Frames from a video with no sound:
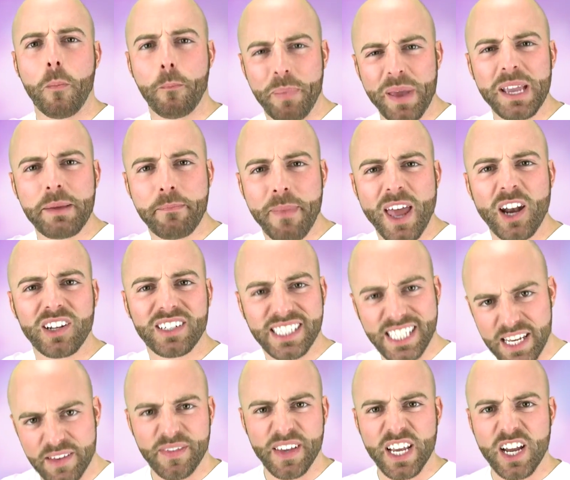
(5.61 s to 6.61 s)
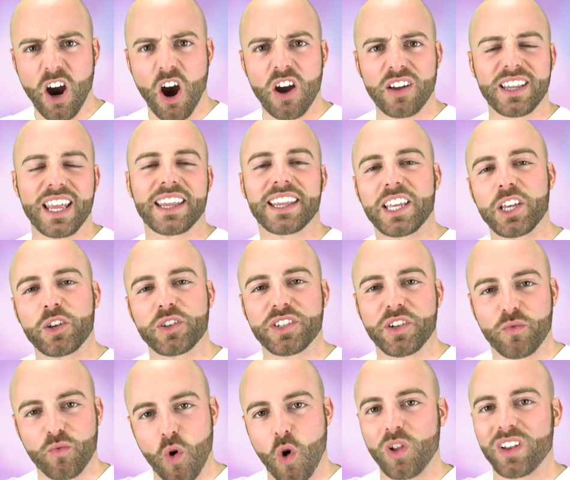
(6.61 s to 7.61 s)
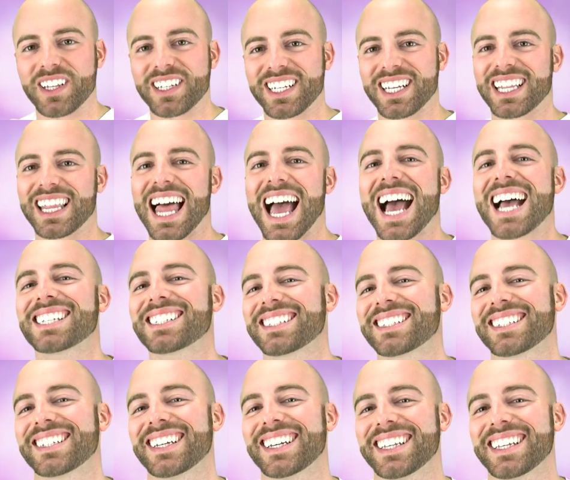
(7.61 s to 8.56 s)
big metal TV cart that they used to roll into class.